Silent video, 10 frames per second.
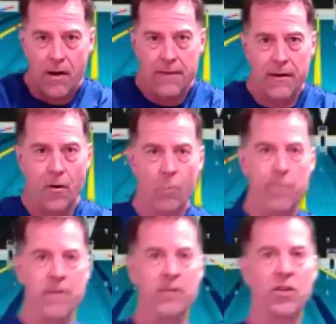And then
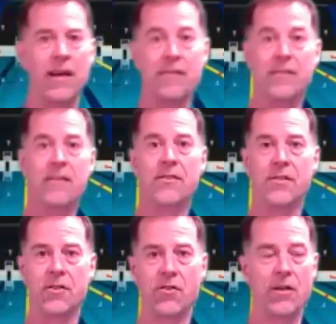open the chest. This
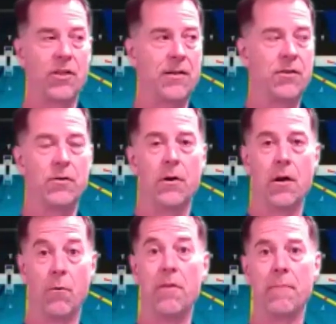is a stretch I do
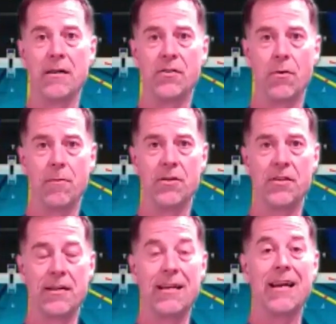with my
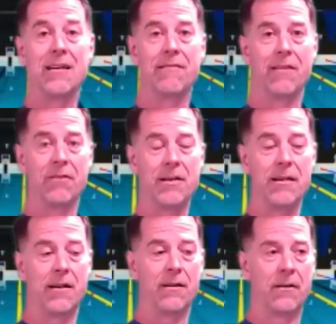swimmers at the end of
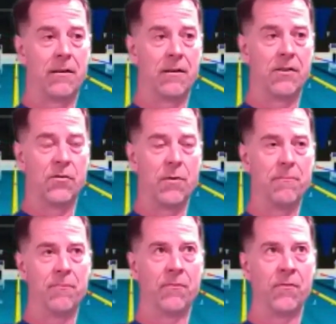every
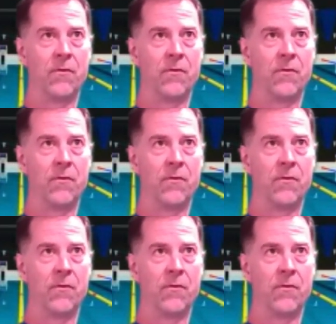swim.